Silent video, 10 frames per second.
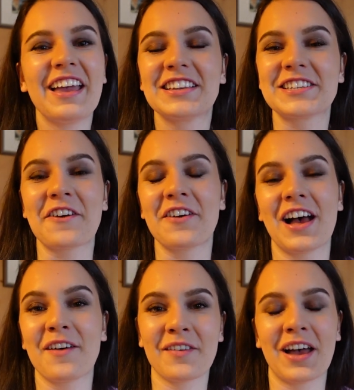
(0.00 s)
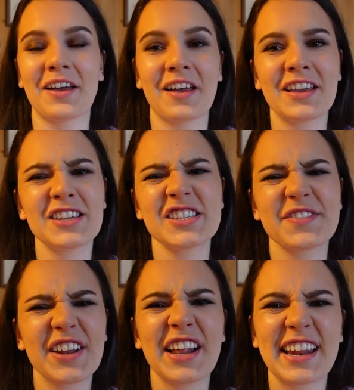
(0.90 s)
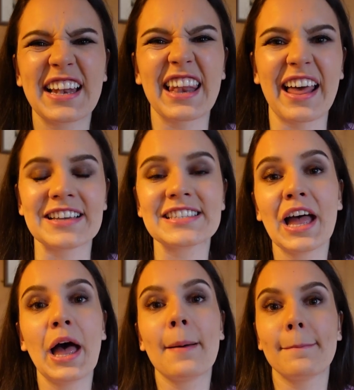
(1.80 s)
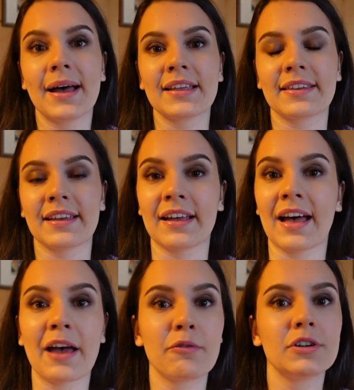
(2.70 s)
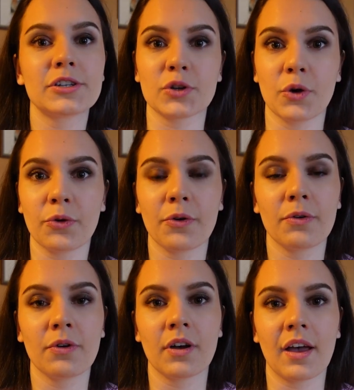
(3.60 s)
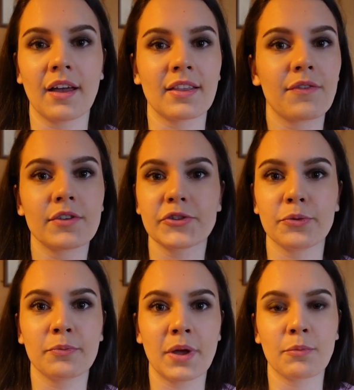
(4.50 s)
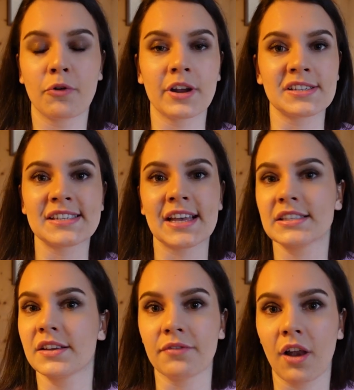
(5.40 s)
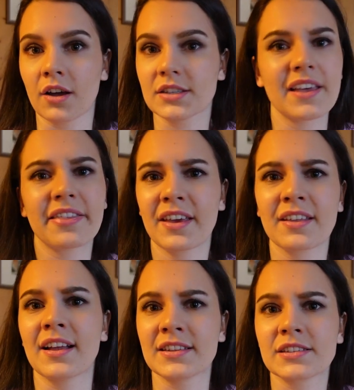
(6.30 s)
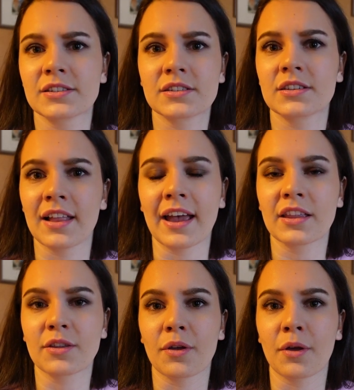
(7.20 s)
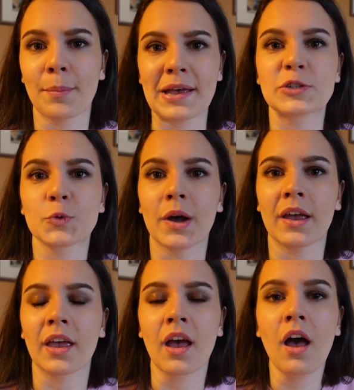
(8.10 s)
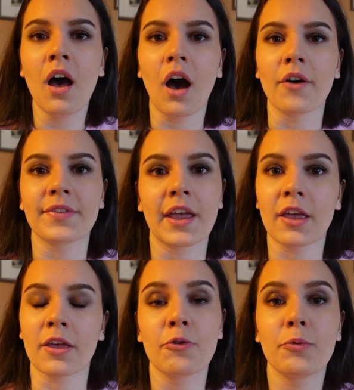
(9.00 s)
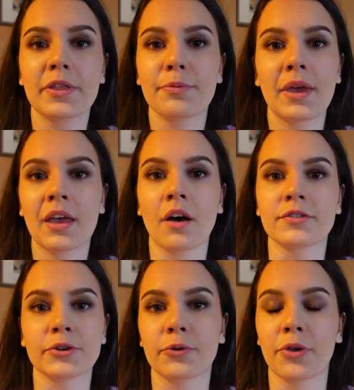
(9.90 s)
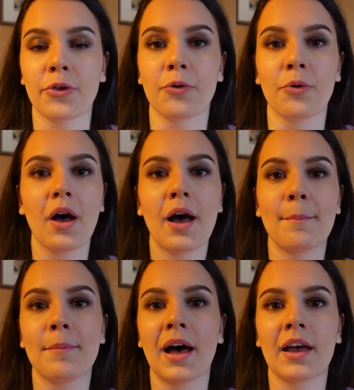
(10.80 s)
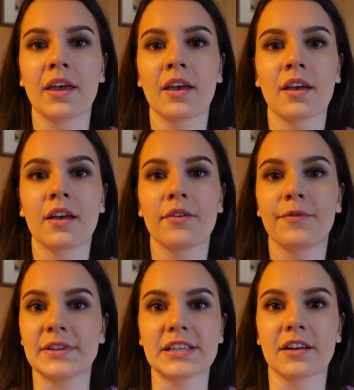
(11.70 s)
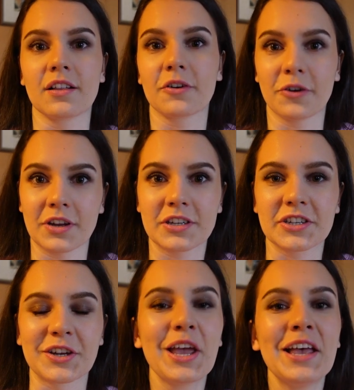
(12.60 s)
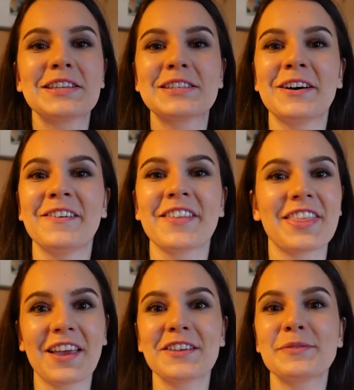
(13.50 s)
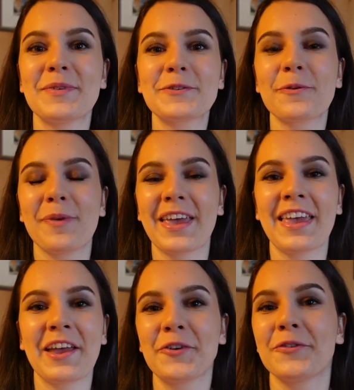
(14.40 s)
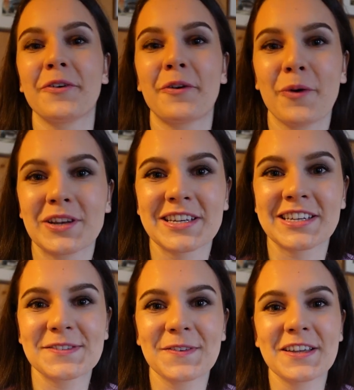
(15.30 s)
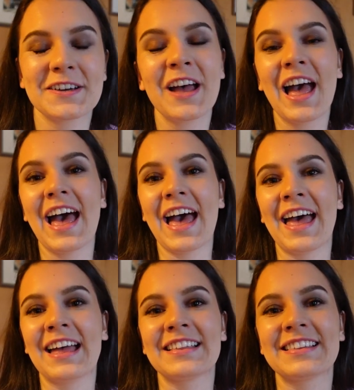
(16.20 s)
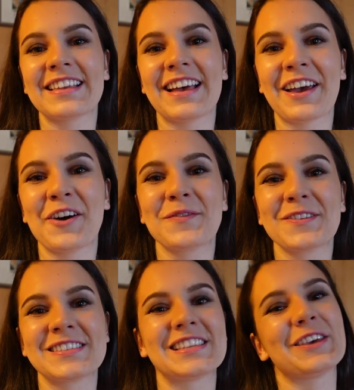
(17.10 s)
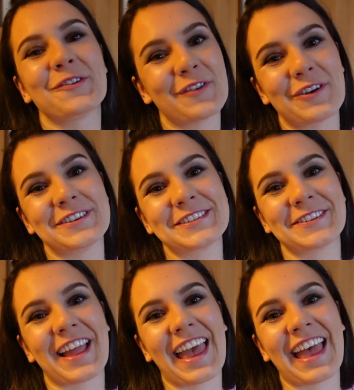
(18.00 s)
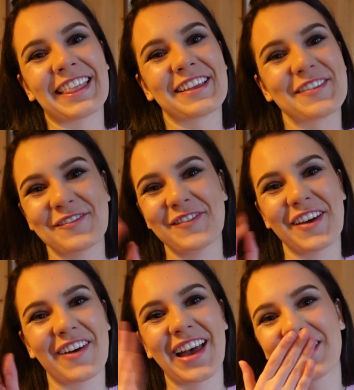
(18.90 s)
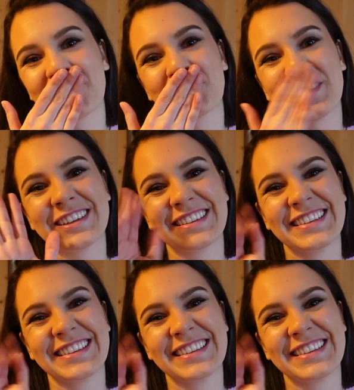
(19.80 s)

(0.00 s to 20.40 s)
In general, I just feel a little lost. But I will show you and give you so many more insights in vlogs. I think that's like the best way of taking you with me, of showing you my physical condition. So thank you so much for being here, for watching this video, and I hope to see you very soon again. Bye bye!